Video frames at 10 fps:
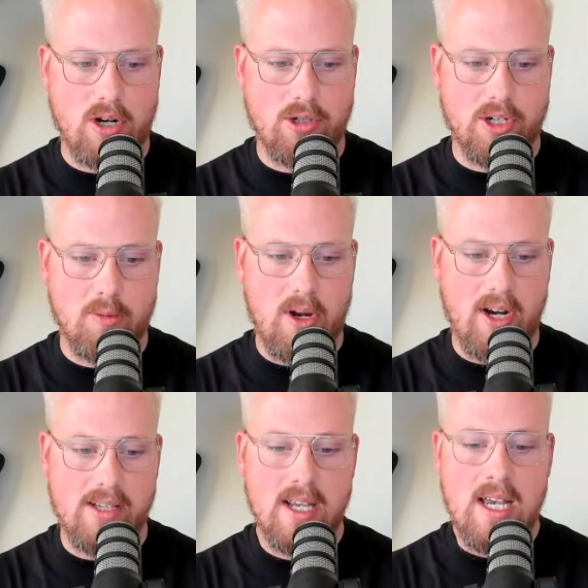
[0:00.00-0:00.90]

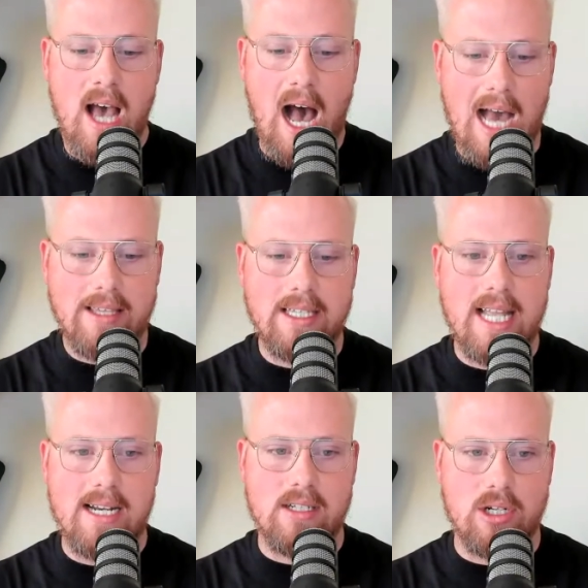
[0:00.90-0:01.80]
experience. I think
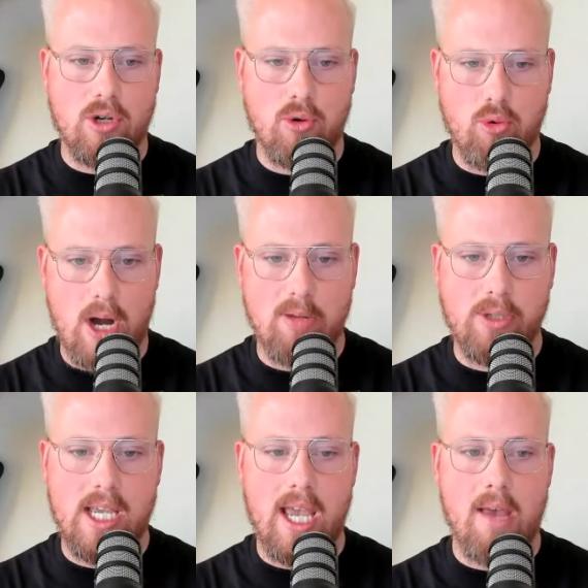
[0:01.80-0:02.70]
that is
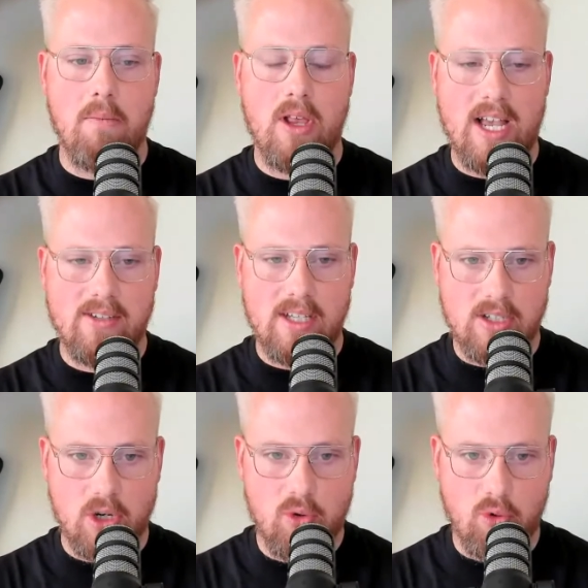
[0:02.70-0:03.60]
that is
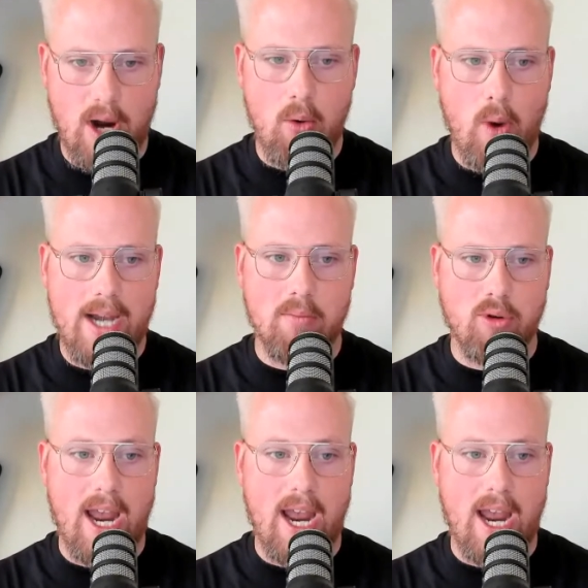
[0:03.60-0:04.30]
a great way to